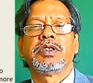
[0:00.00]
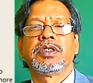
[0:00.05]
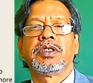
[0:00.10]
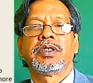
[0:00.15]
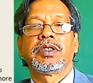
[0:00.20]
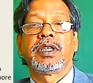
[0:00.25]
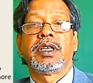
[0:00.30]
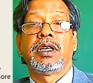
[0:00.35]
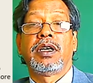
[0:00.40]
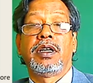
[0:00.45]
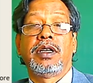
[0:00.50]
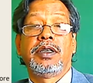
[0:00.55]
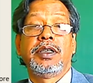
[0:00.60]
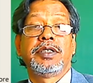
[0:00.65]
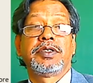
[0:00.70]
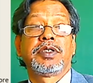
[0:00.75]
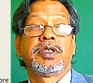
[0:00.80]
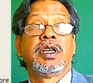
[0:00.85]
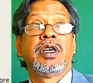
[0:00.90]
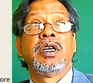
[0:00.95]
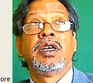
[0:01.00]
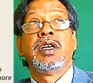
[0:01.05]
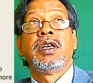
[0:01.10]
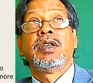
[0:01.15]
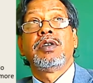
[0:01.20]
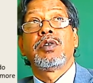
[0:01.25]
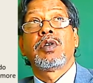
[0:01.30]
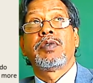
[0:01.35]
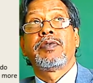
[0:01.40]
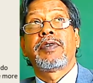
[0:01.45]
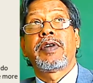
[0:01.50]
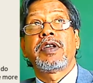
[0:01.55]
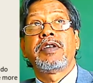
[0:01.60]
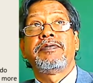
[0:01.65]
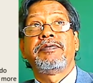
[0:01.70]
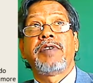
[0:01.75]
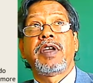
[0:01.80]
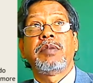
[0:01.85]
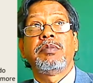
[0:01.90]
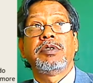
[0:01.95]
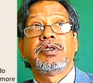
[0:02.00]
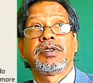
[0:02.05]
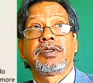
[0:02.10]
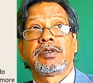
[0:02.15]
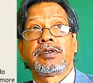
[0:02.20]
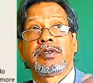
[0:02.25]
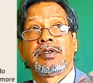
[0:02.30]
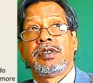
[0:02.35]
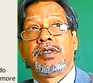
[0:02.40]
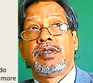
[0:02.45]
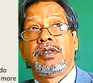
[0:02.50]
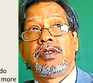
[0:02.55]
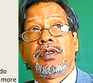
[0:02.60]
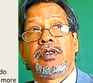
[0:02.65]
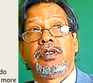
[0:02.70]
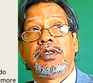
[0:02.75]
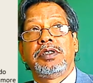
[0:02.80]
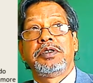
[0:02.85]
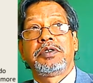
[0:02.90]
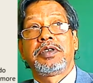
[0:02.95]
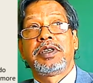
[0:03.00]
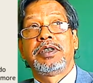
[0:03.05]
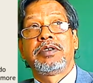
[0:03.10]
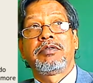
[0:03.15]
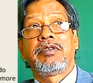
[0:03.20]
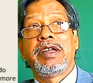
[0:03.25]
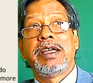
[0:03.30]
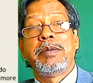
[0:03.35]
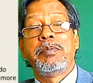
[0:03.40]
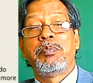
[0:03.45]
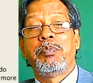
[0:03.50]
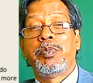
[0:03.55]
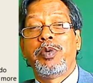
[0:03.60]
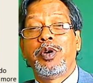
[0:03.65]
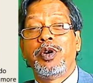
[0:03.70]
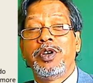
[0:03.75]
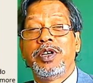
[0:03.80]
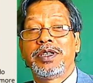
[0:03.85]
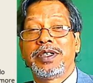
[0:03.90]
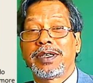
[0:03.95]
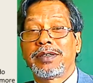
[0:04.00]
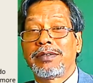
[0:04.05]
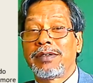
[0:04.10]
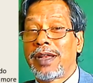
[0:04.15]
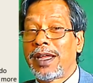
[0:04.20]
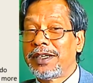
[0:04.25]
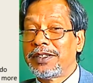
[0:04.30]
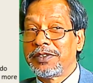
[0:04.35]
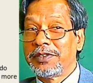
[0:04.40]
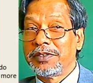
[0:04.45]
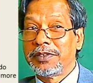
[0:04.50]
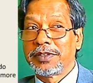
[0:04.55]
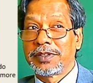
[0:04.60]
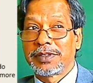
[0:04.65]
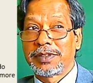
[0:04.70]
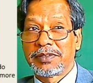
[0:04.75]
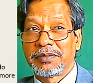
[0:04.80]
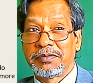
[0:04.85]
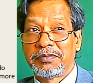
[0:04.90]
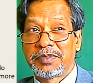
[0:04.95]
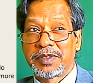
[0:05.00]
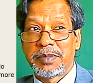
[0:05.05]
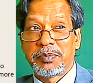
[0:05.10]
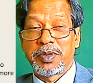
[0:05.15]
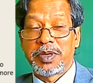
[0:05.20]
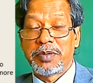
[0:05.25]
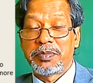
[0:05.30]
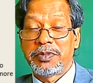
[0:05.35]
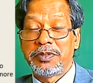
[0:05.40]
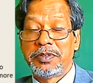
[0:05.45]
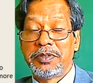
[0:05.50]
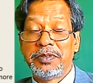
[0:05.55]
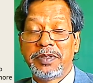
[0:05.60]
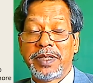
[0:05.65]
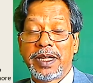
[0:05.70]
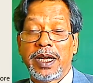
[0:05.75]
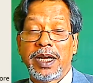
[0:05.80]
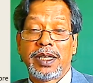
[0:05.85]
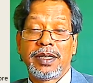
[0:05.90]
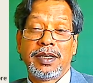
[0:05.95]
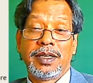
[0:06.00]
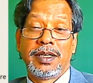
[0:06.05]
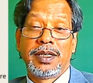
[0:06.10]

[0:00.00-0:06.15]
Okay, unless you're very famous, then you can claim poetic license. Some people do that.